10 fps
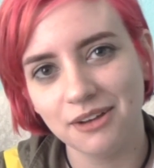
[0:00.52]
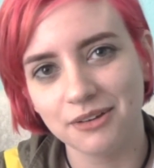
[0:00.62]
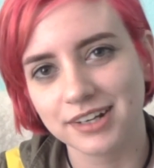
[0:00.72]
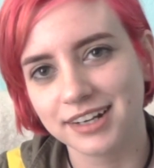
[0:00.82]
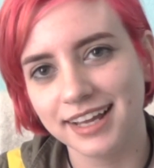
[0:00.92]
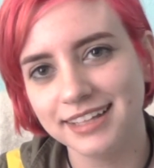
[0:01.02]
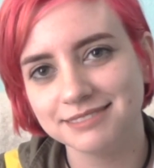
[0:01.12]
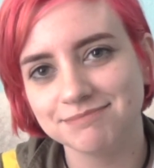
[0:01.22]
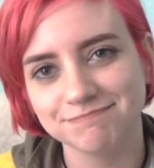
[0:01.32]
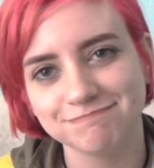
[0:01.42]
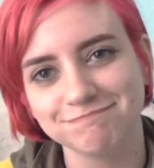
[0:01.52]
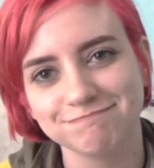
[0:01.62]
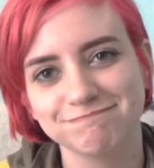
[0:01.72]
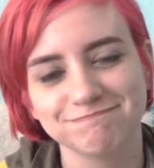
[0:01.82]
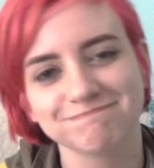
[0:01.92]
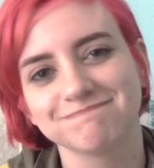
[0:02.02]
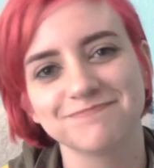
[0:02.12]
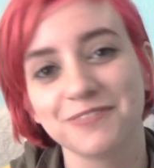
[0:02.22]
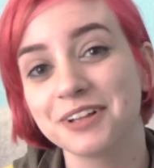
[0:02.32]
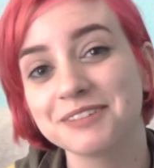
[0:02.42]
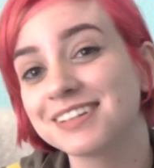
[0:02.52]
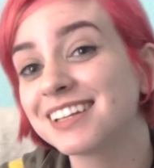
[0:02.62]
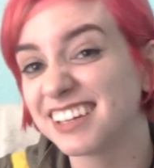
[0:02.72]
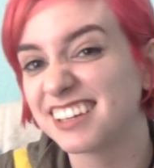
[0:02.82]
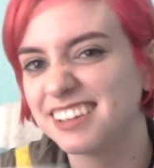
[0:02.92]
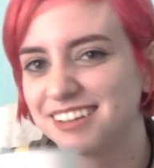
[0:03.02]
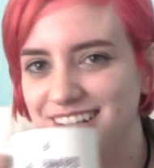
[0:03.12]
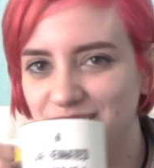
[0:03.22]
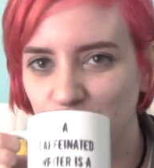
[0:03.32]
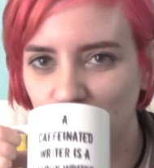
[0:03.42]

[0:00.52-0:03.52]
Hello Internet! Welcome to Clique Theory.